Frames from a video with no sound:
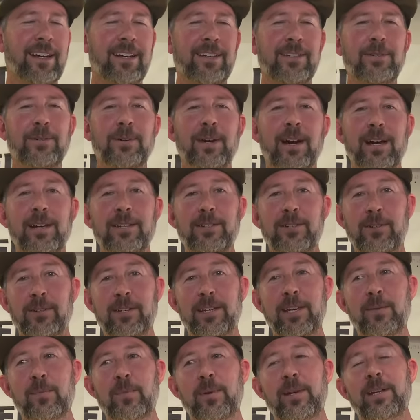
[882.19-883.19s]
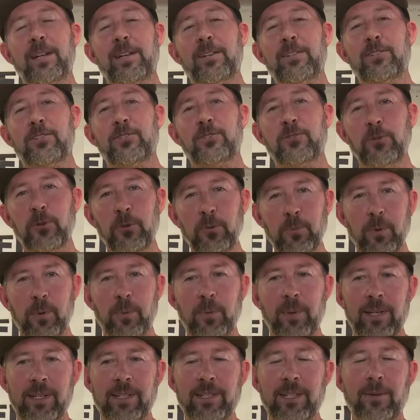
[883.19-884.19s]
You guys are keeping us super
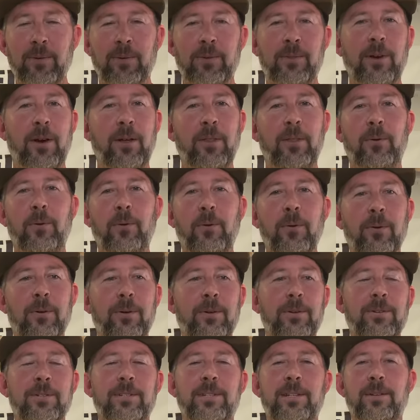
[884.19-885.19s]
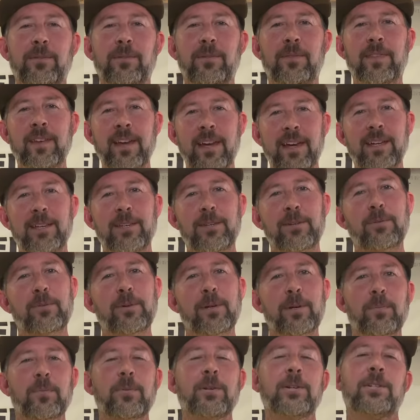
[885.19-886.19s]
busy with all the orders, and thank you.
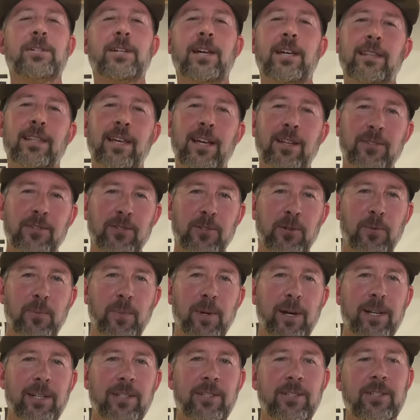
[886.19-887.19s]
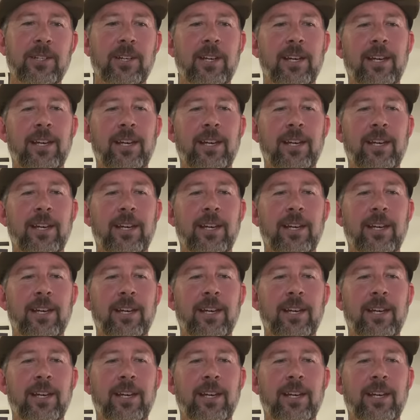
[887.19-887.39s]
We appreciate that so much.